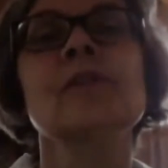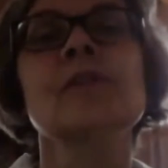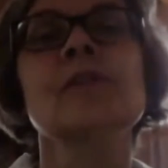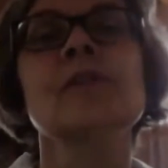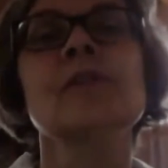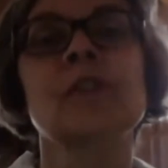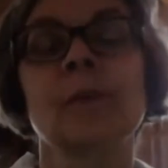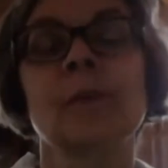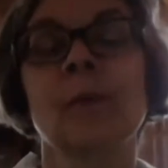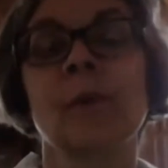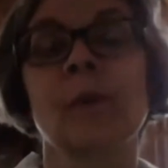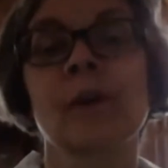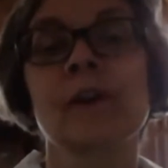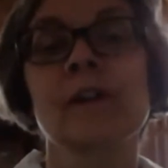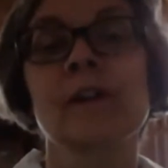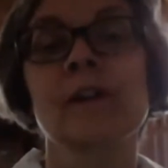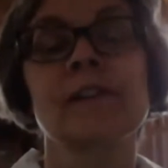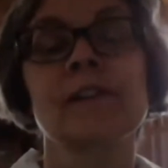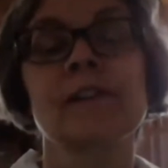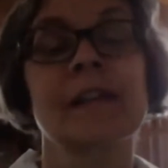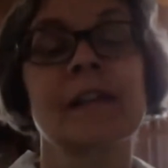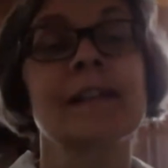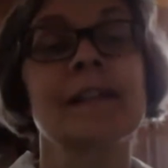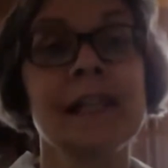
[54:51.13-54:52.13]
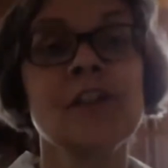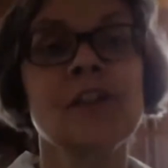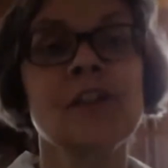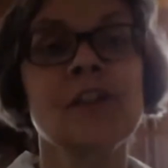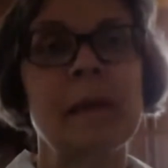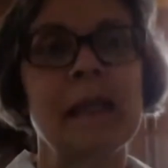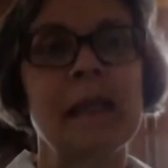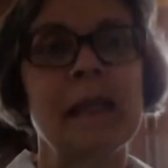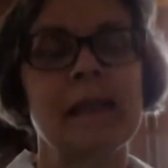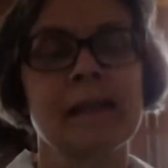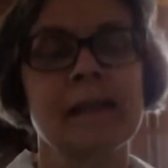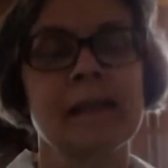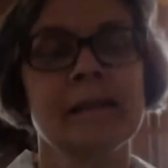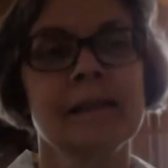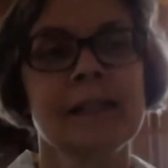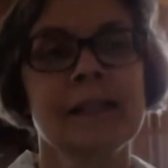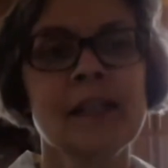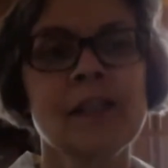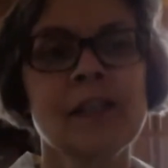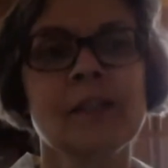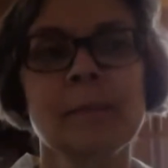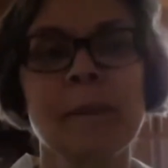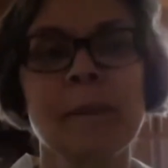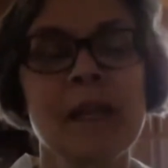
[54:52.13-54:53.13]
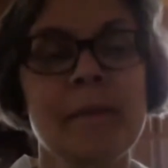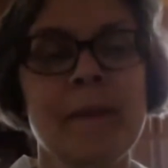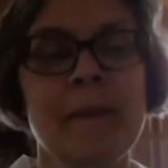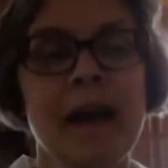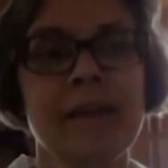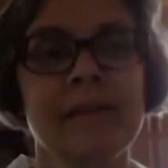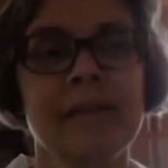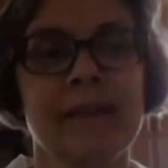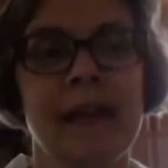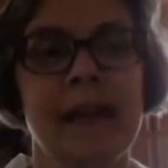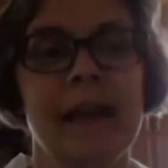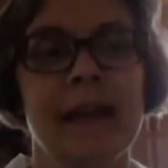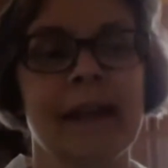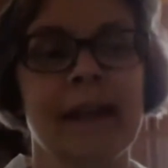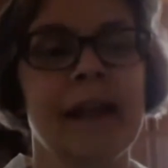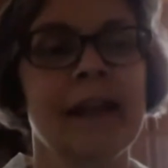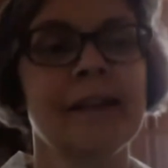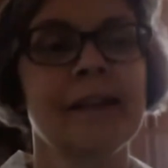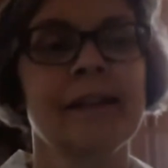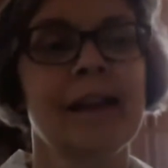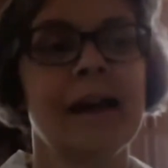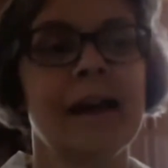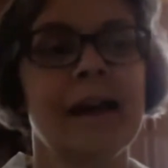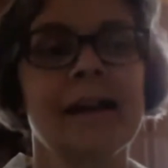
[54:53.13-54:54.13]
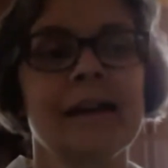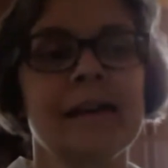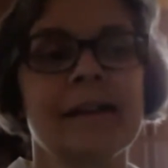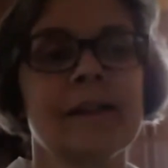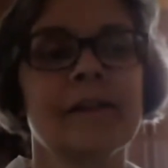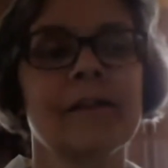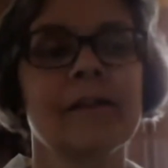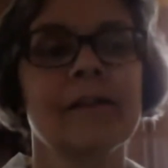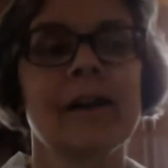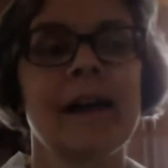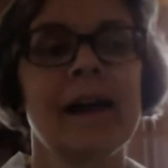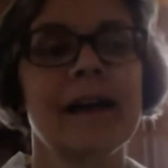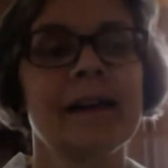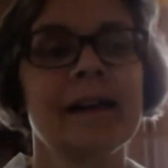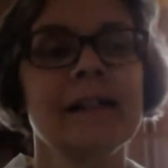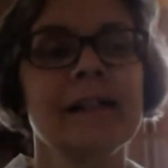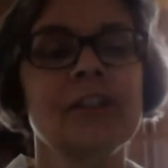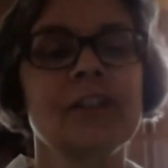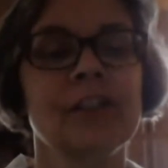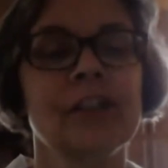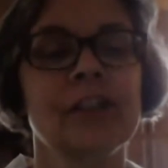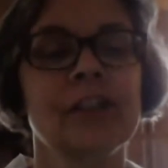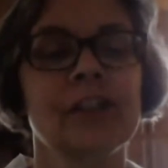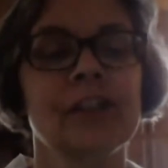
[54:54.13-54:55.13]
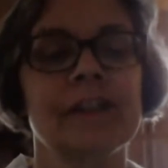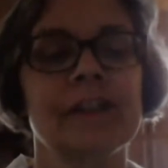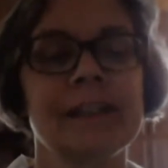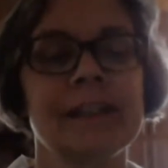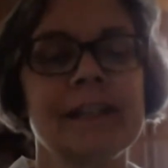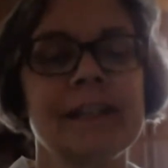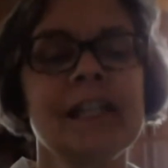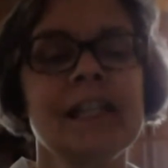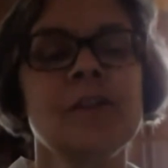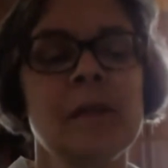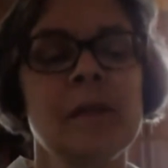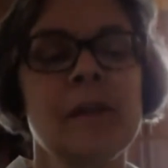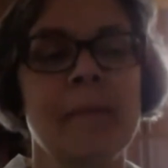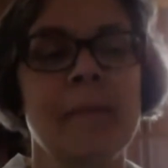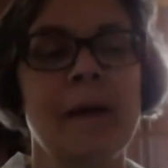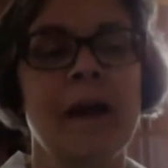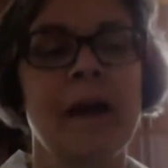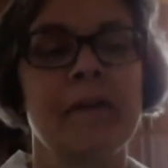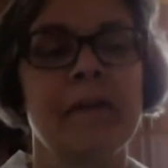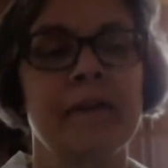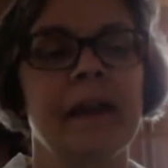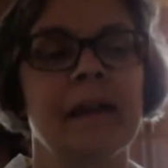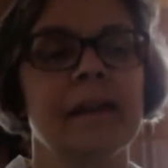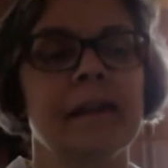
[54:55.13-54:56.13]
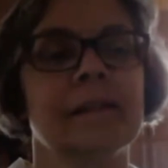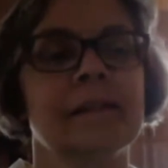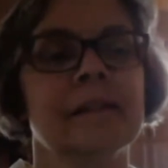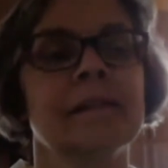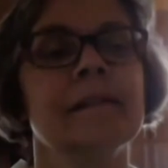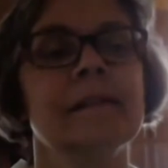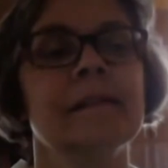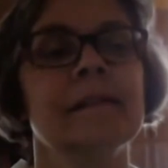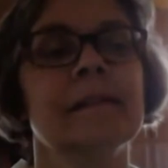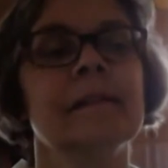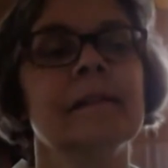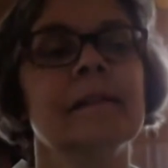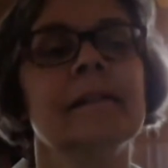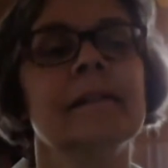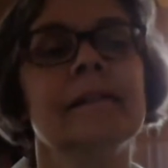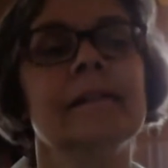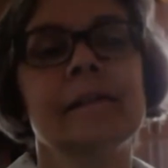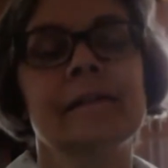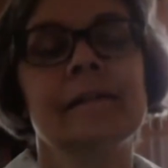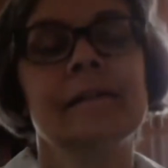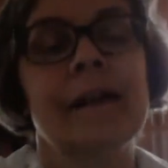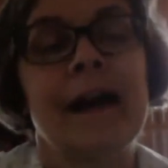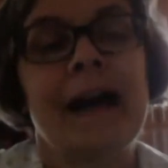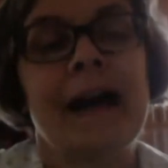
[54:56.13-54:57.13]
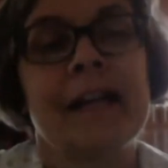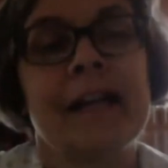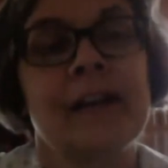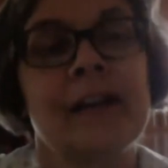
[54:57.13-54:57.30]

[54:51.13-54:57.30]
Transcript: use the words like teach me about that. I need to learn. Teach me about that. I